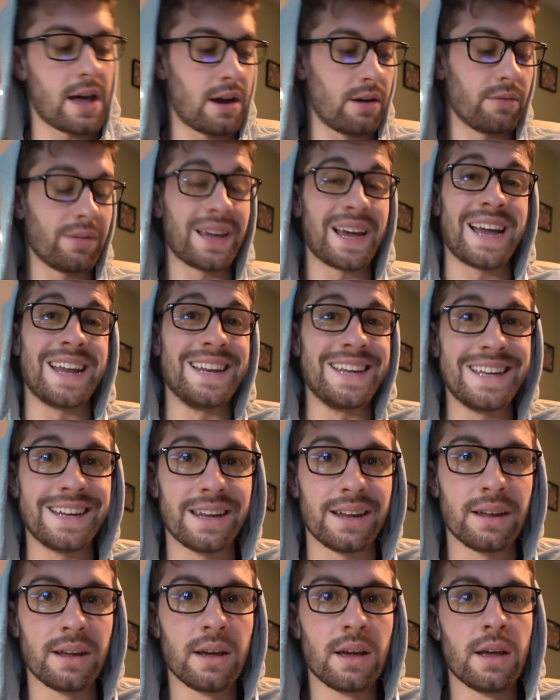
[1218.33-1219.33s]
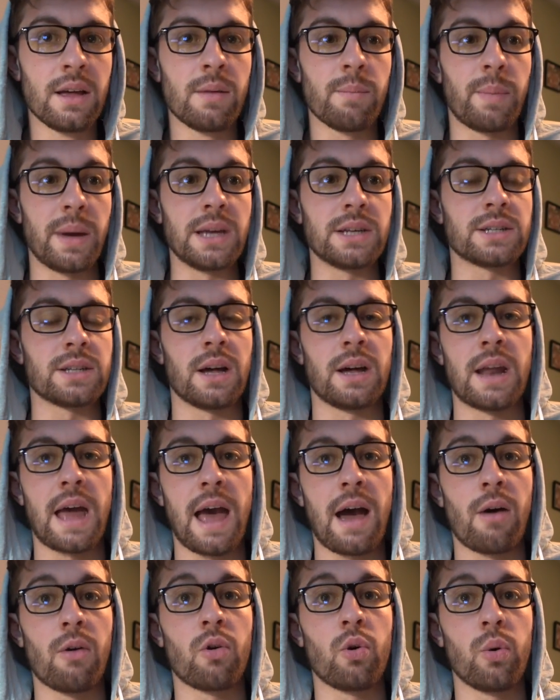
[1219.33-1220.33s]
I don't think I need it based on
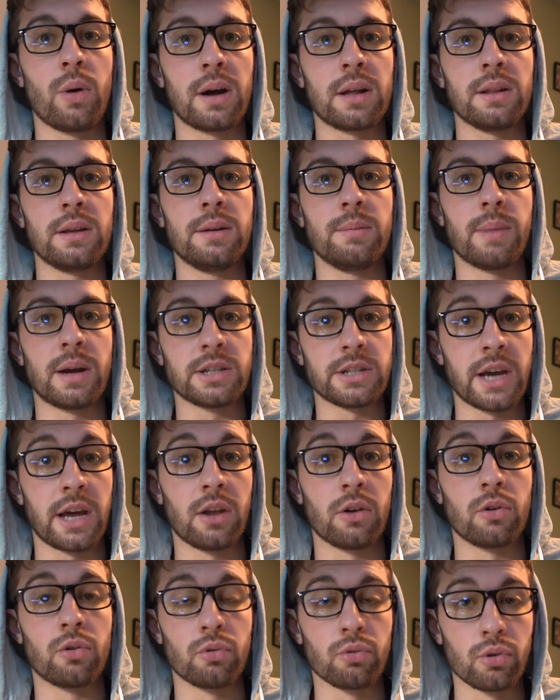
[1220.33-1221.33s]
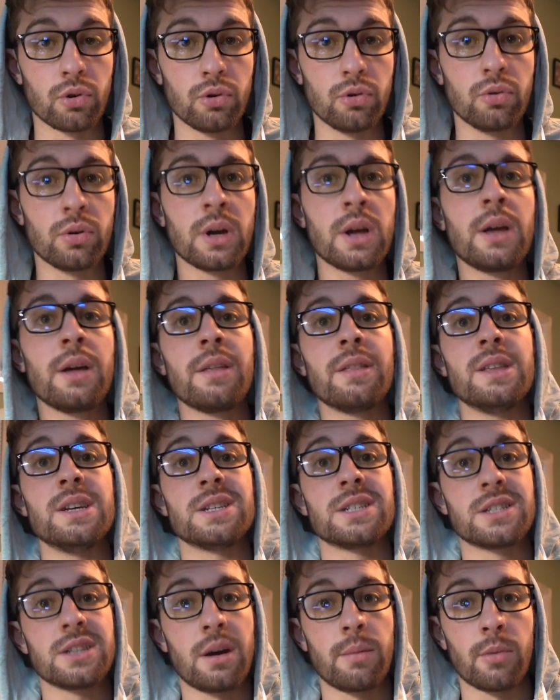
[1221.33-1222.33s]
how quickly my channel grew
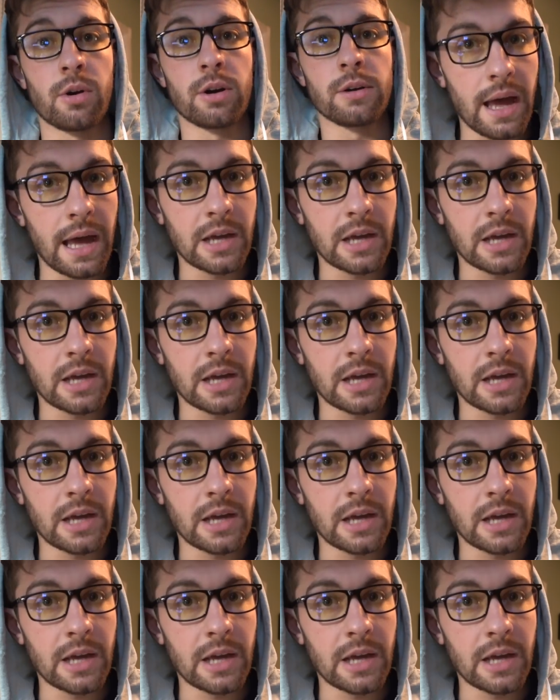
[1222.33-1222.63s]
this summer,